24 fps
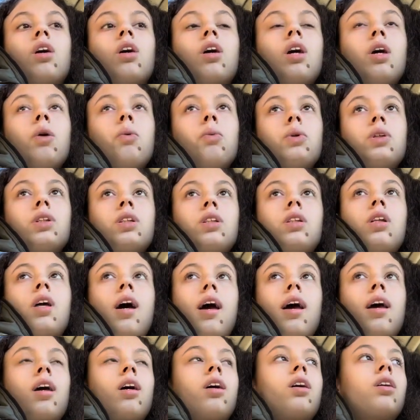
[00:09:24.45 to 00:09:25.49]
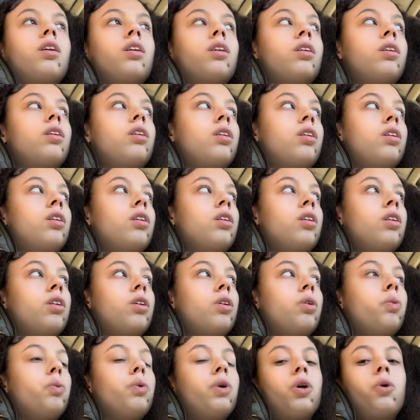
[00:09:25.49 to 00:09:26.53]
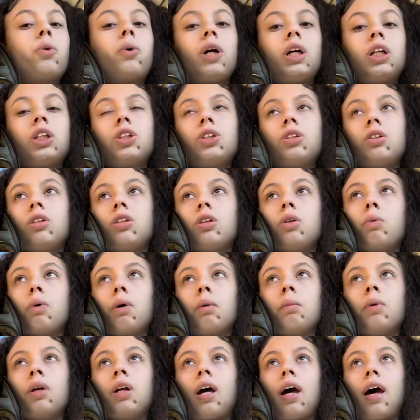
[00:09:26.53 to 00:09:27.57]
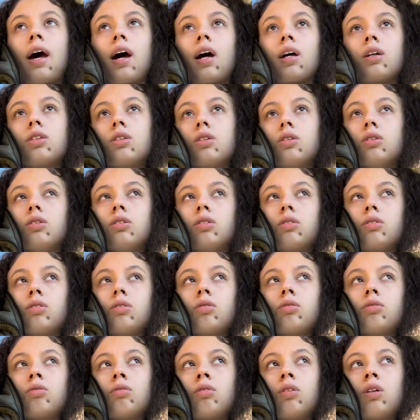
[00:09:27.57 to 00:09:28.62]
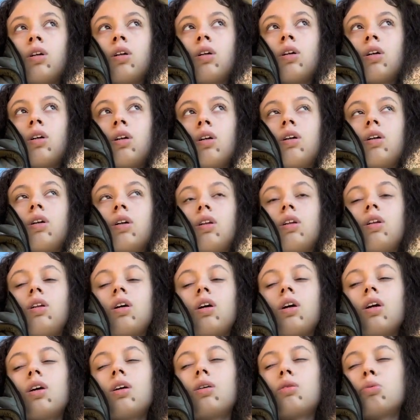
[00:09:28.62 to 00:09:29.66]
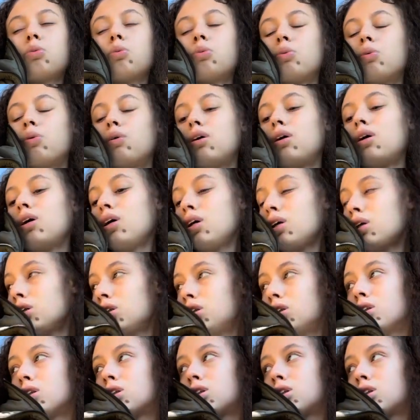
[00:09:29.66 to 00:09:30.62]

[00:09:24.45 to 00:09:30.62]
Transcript: it was like, what question do you want me to ask you? Like, what?